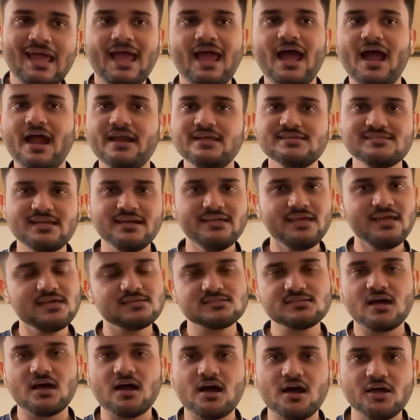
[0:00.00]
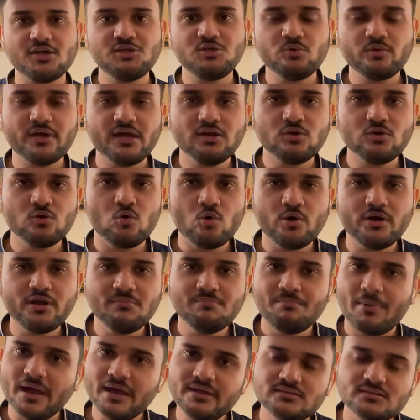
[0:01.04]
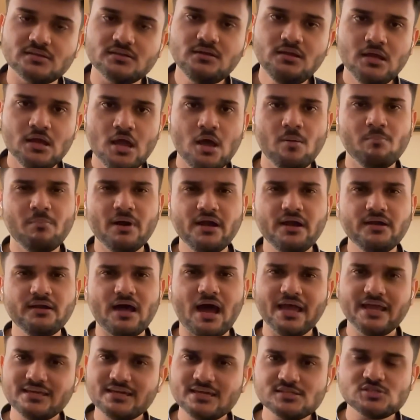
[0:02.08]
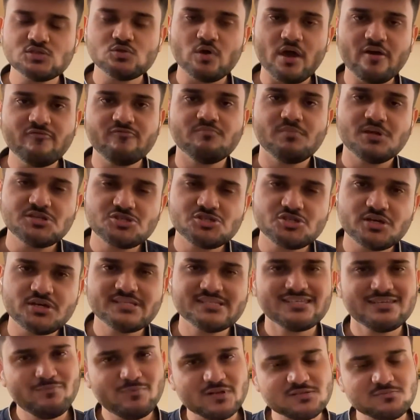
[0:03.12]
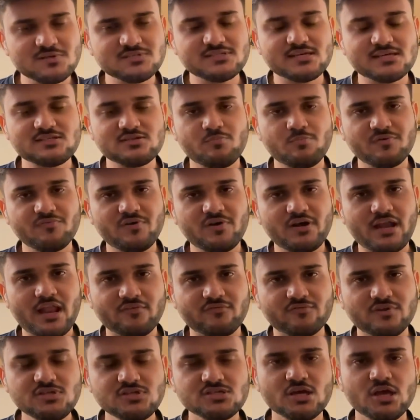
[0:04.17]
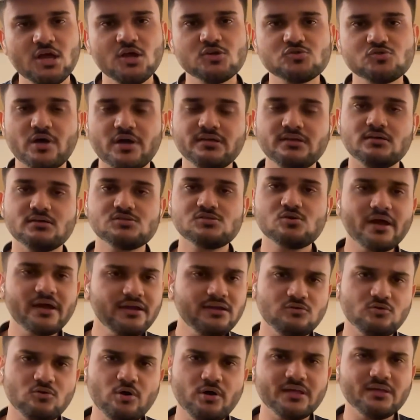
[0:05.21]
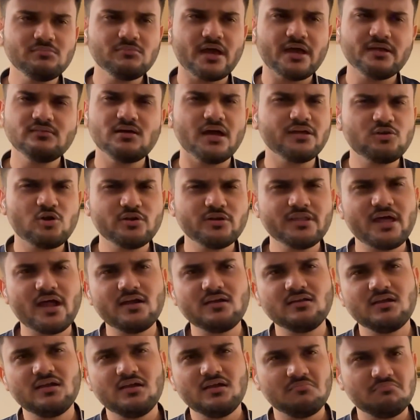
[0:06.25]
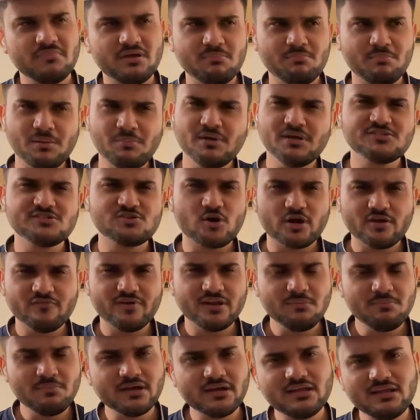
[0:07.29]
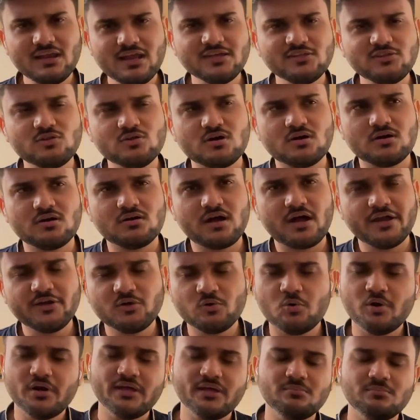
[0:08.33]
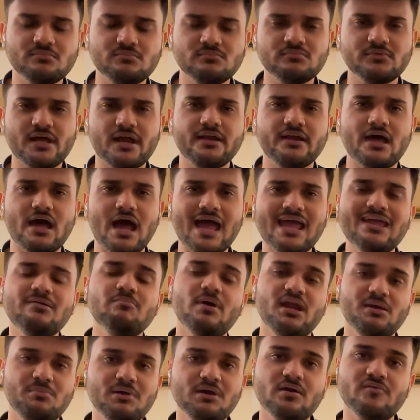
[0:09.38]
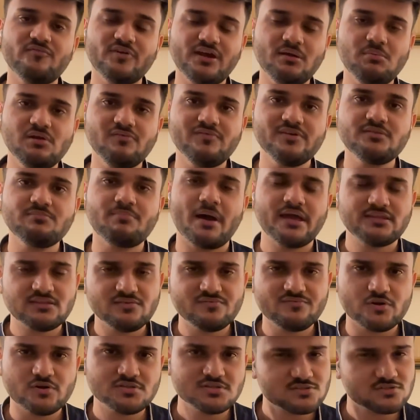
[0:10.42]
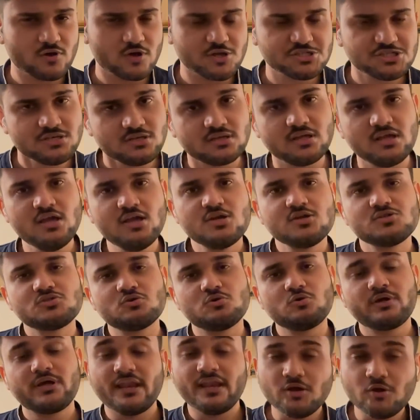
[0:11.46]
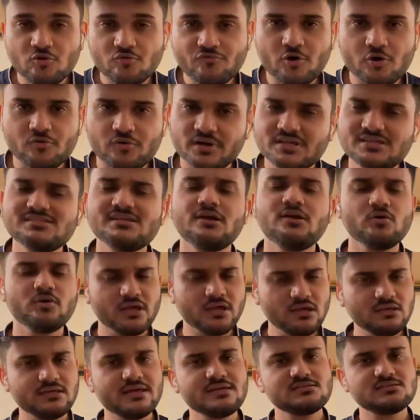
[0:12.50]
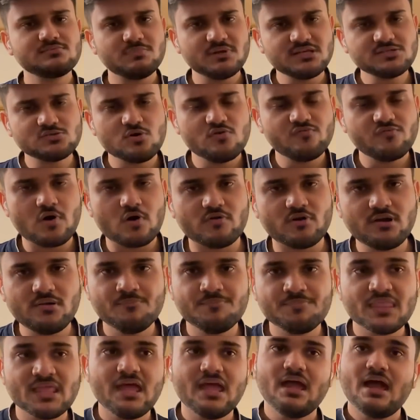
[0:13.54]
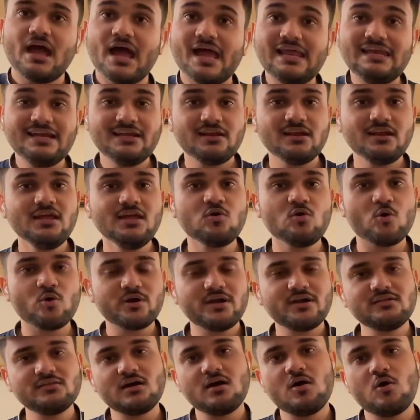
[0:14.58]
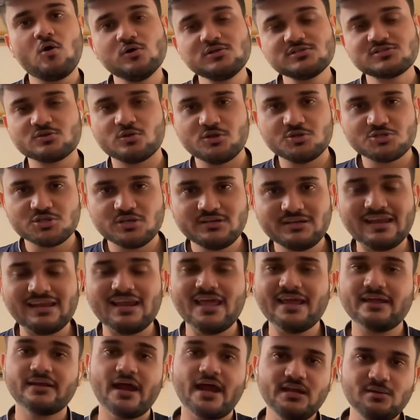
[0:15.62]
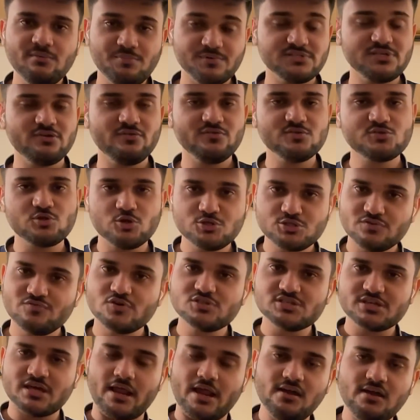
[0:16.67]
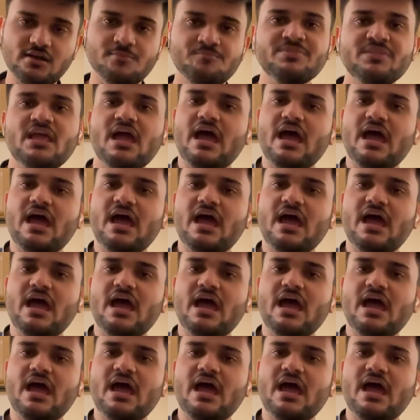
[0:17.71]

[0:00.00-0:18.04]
And he said, yes, you can code in Python, but I guess you have mentioned C++ as your preferred language. So I told him, I thought that maybe it's not a very big deal. I told him that I might be comfortable with Python for this question. So can I go forward? He said, okay, yes, please go forward. I literally coded the whole solution, like 90% of the solution was correct.